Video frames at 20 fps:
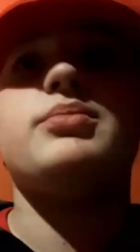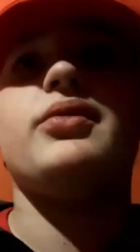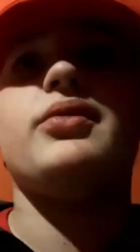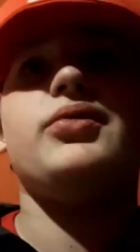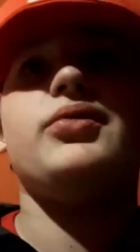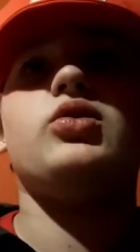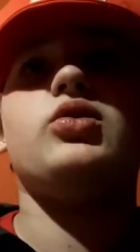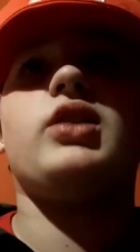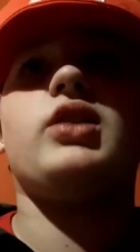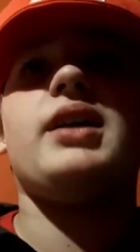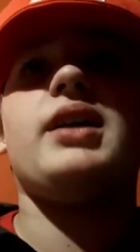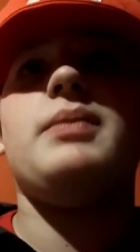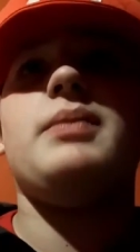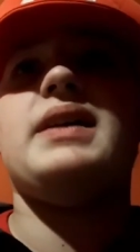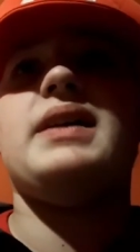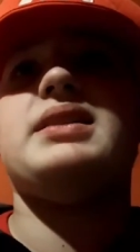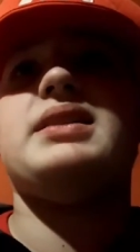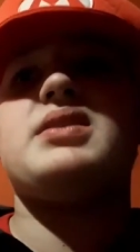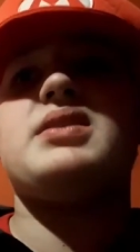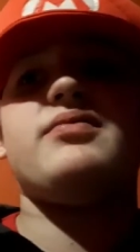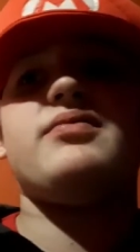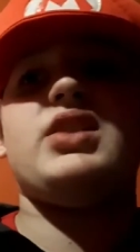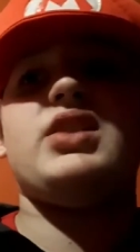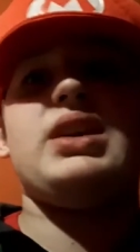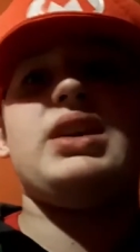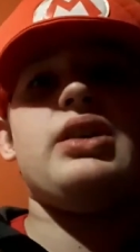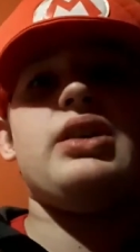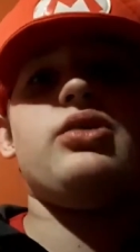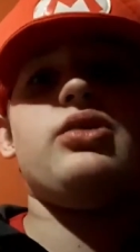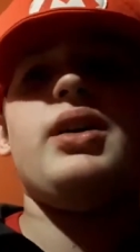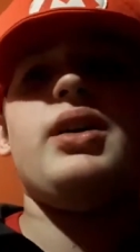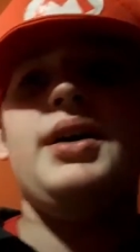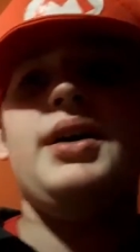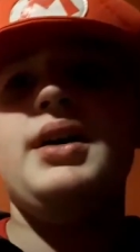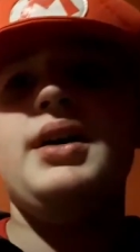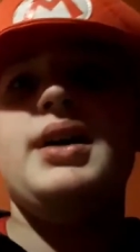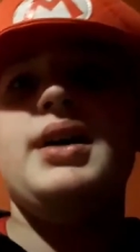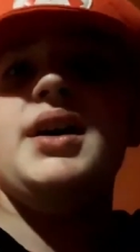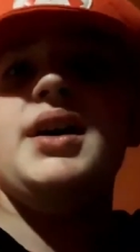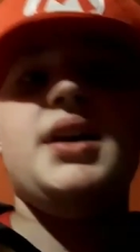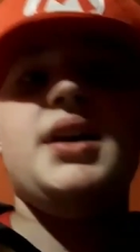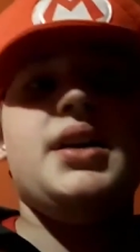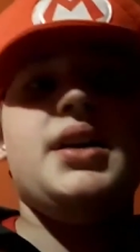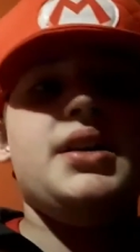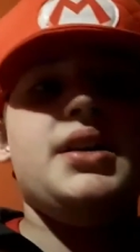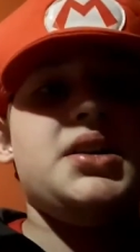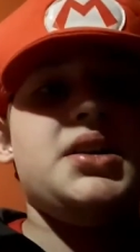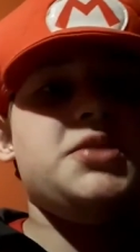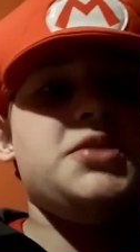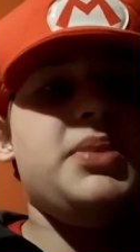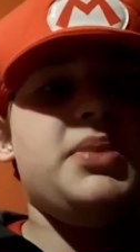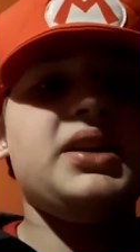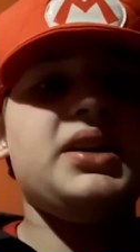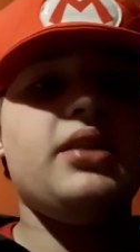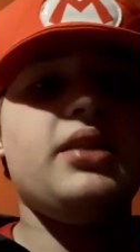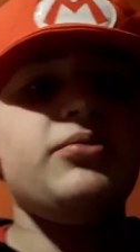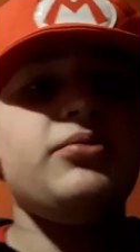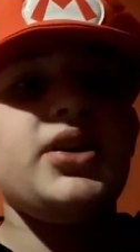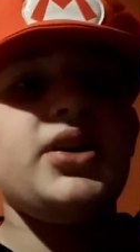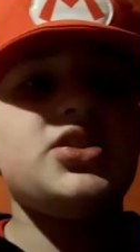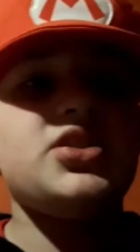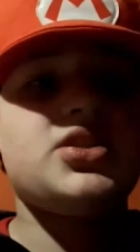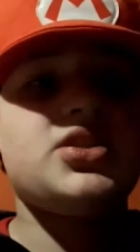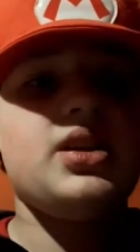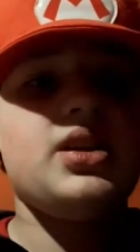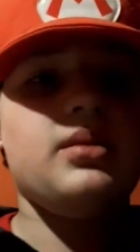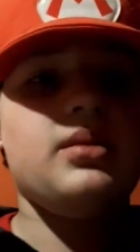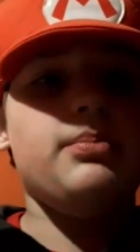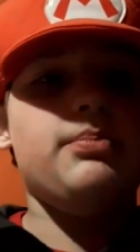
before I made this video. Speaking of which,